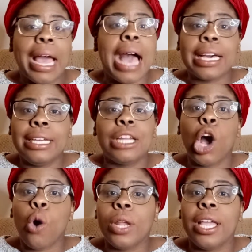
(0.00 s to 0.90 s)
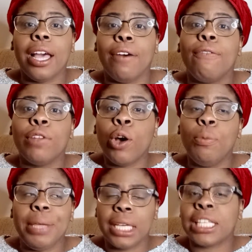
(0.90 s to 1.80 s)
Like, I couldn't hold it
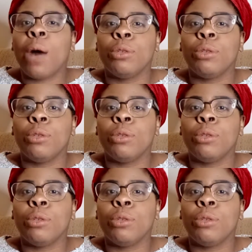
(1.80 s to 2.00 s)
afloat because I